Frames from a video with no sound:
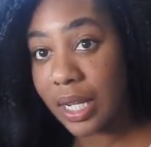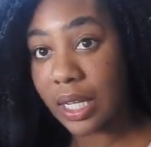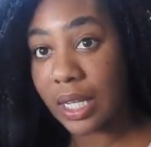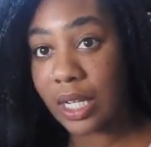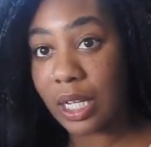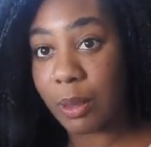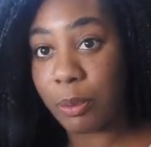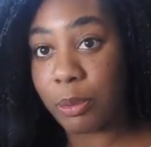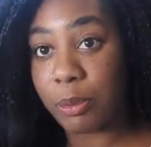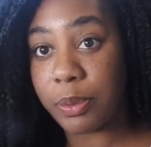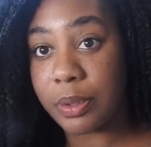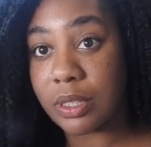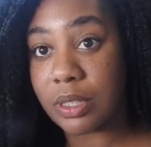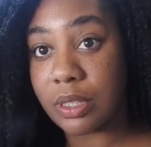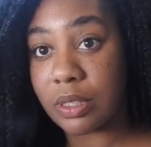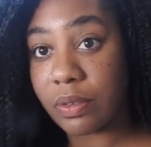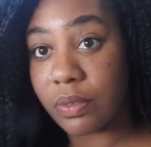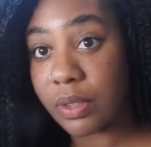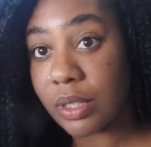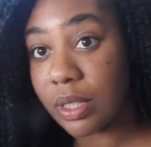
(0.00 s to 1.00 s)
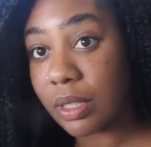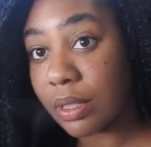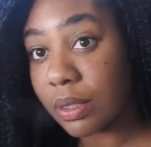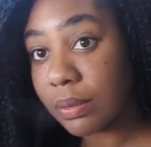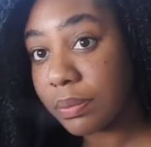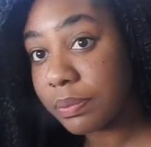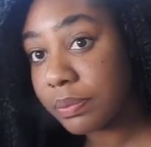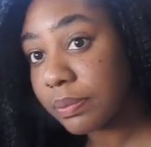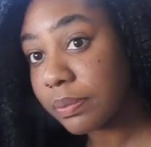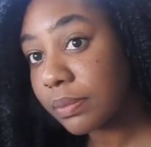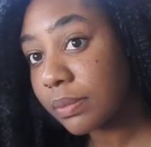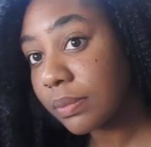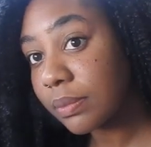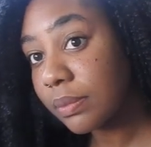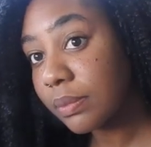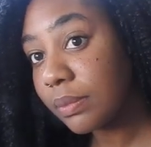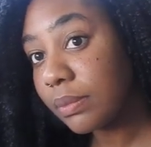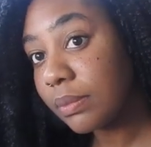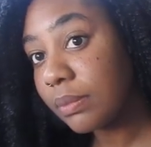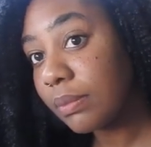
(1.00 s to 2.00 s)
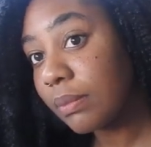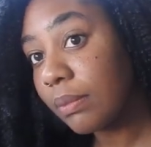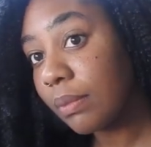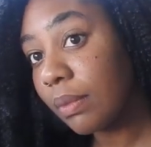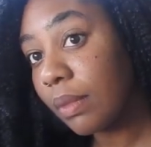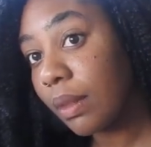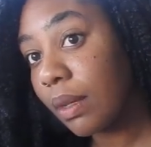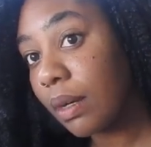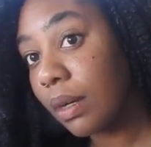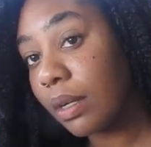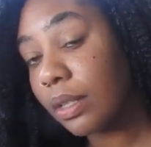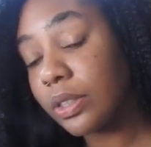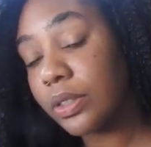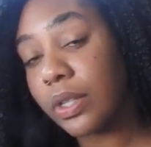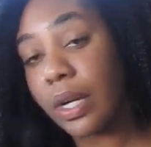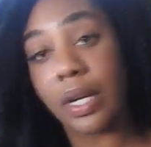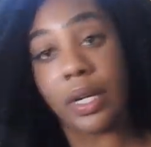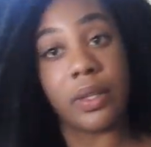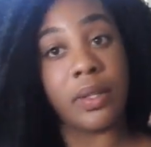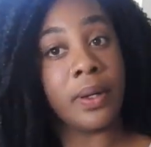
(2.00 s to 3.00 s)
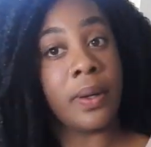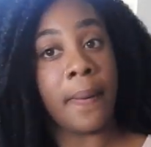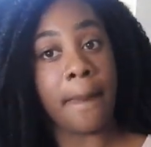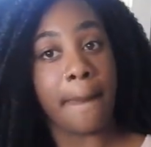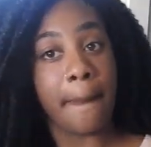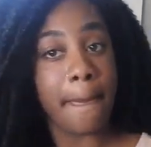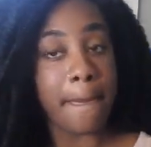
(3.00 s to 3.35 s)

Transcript: And a couple pieces over here aren't dry either.